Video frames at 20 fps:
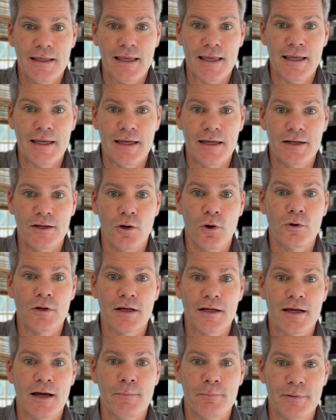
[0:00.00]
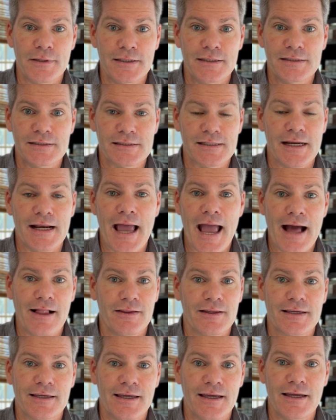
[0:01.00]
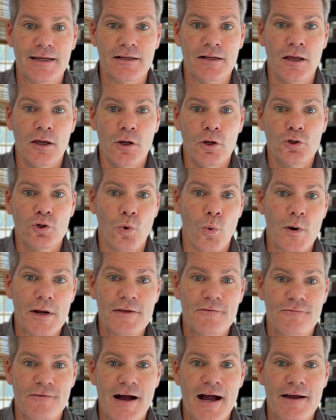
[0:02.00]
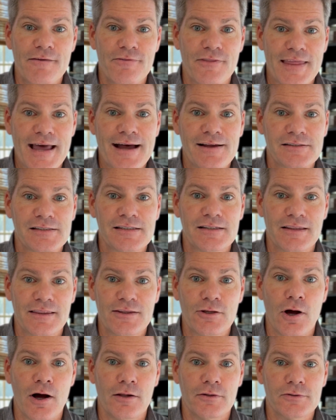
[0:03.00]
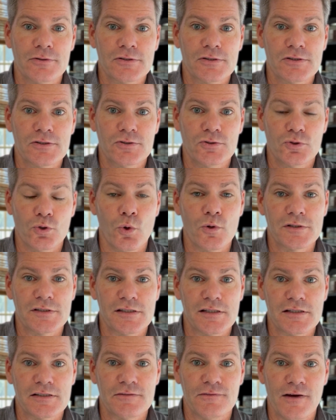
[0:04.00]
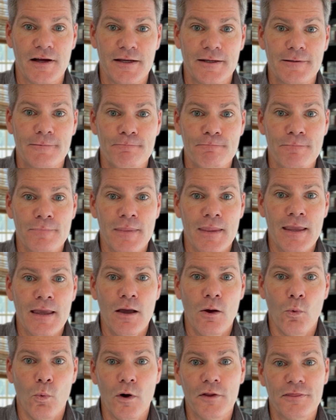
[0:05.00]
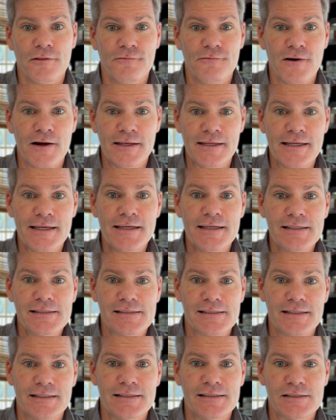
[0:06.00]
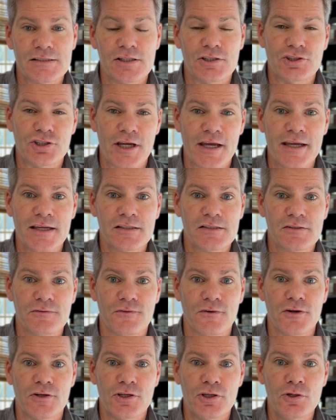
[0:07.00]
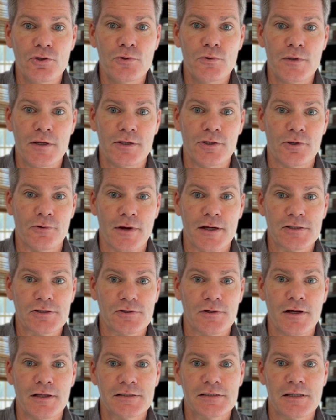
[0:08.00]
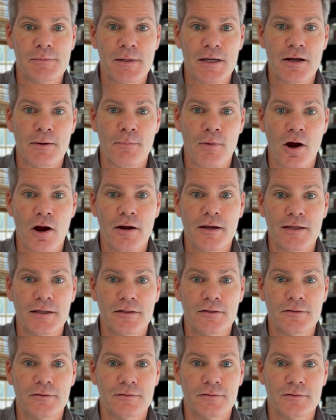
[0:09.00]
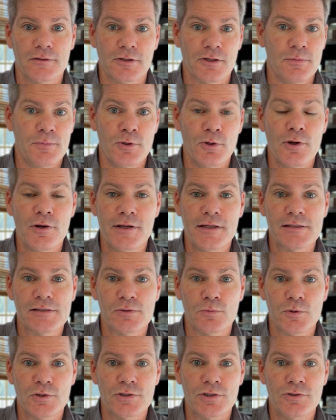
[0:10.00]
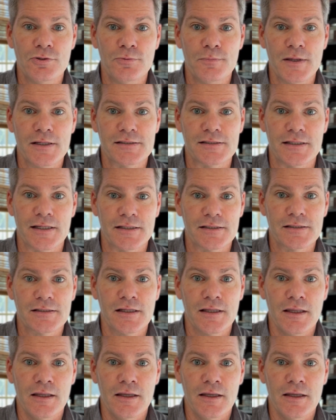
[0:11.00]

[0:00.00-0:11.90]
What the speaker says: and Hogan Company is going to allocate $25,000 towards this fund. What the fund is the chance for you and your restaurants to make a mark in the communities in which you do business.